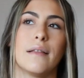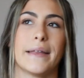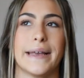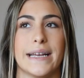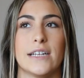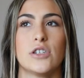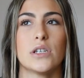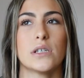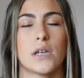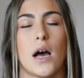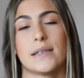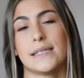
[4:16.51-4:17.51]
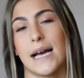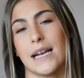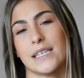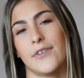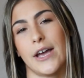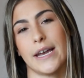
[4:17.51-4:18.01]
it's just not
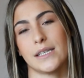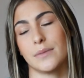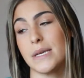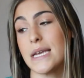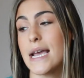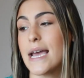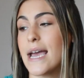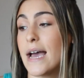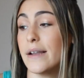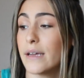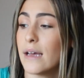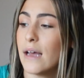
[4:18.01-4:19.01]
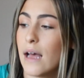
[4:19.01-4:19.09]
satisfying to me, and